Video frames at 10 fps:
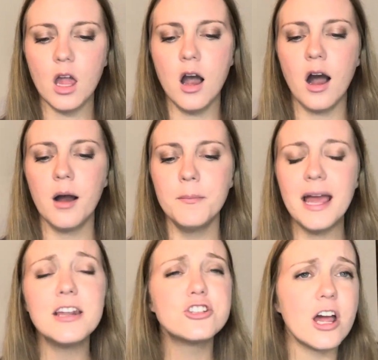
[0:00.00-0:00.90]

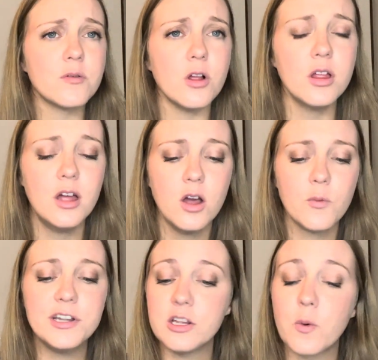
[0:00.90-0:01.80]
And in general,
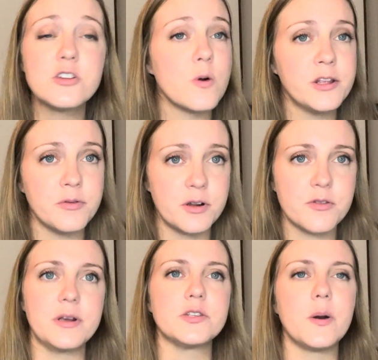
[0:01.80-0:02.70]
we did win
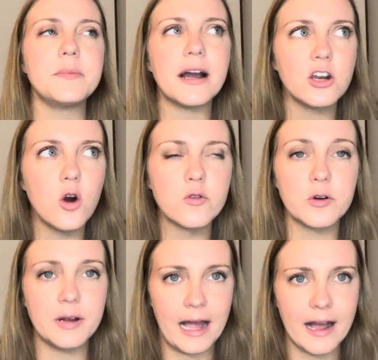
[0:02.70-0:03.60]
23-3, so I'm not going to
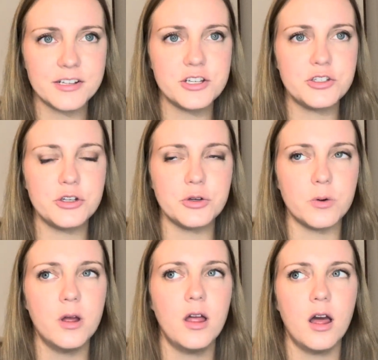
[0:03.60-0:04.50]
overreact
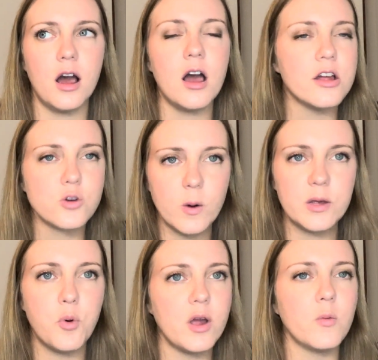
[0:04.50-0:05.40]
to a
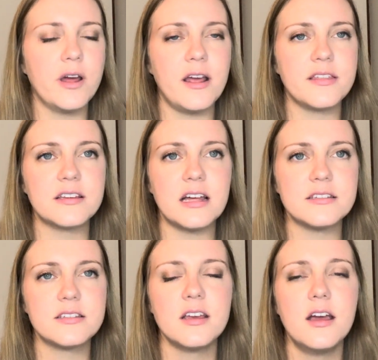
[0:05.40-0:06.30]
20-point win. I think
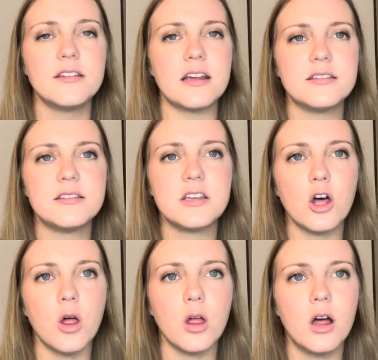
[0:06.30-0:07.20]
that's
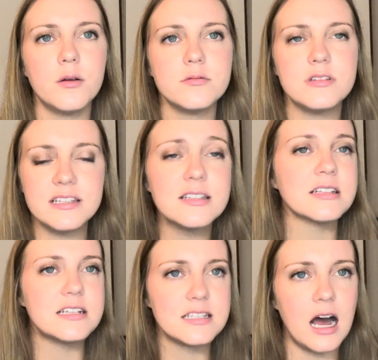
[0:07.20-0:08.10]
still
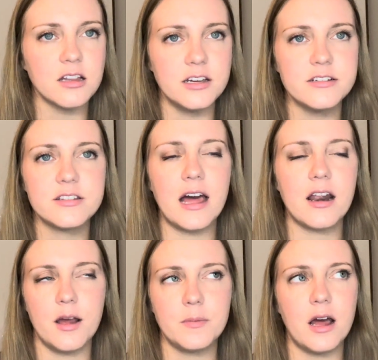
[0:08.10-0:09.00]
decently solid. That
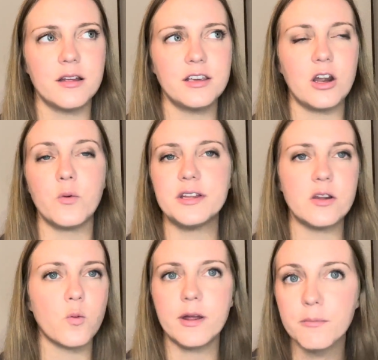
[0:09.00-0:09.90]
I'm not, we
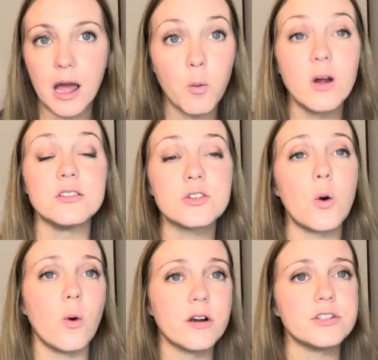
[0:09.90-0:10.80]
didn't win by one
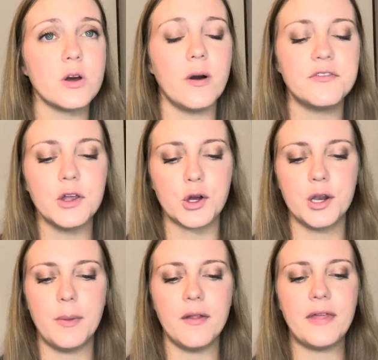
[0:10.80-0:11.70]
score, so I feel good
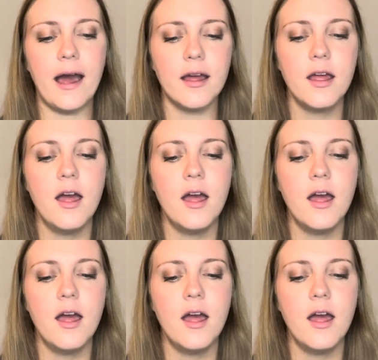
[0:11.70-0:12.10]
about that.